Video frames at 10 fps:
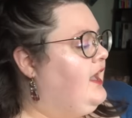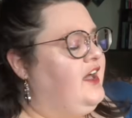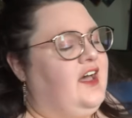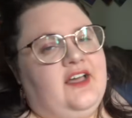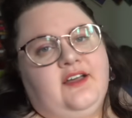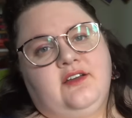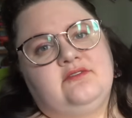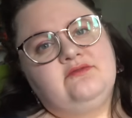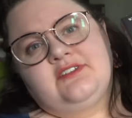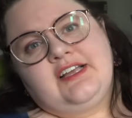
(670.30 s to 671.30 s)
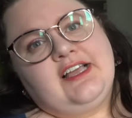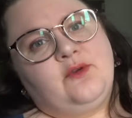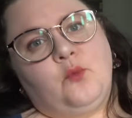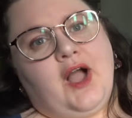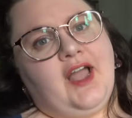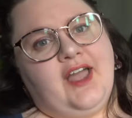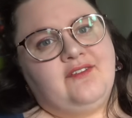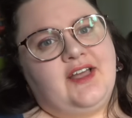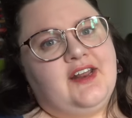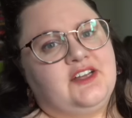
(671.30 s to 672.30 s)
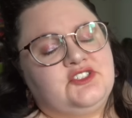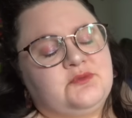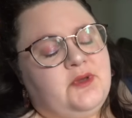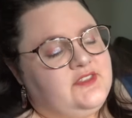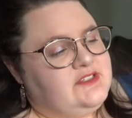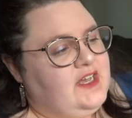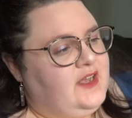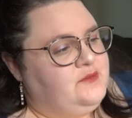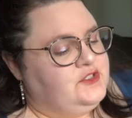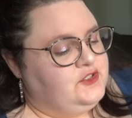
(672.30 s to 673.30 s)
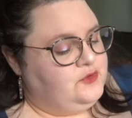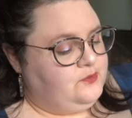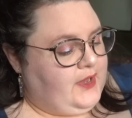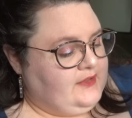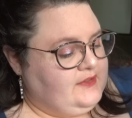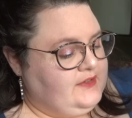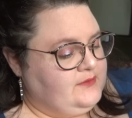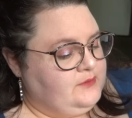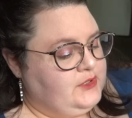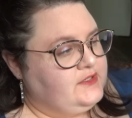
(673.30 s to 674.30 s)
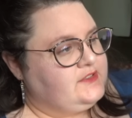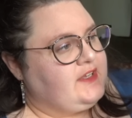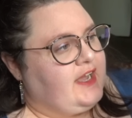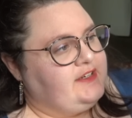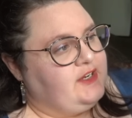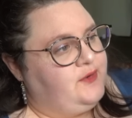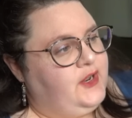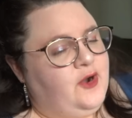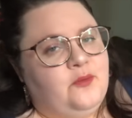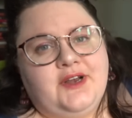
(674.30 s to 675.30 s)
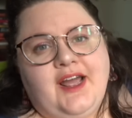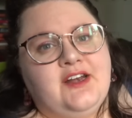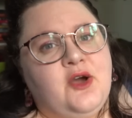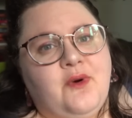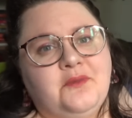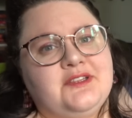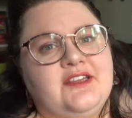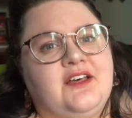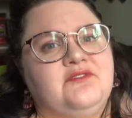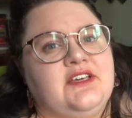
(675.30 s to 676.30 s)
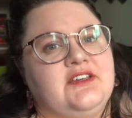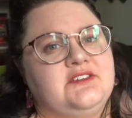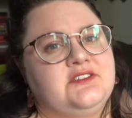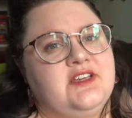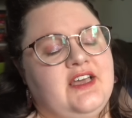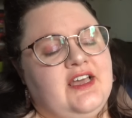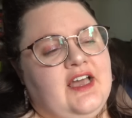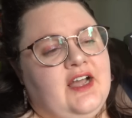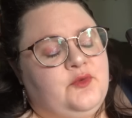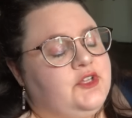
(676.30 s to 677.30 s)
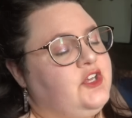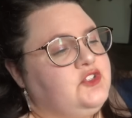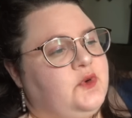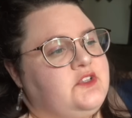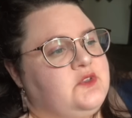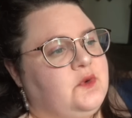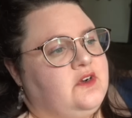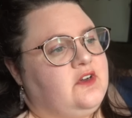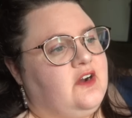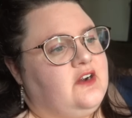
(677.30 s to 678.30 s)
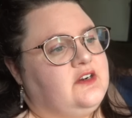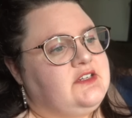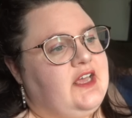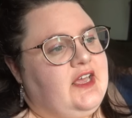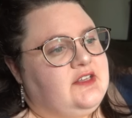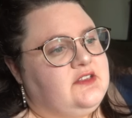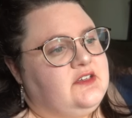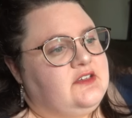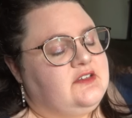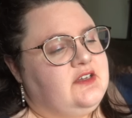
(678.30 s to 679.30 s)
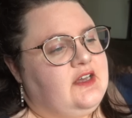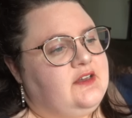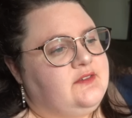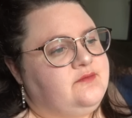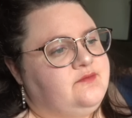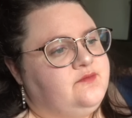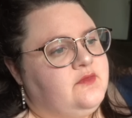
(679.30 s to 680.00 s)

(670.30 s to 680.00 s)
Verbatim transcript: Uh, why have I not just made the time to do Paladin books? I don't know, but I know I would love these. I really enjoyed Swordheart and the um,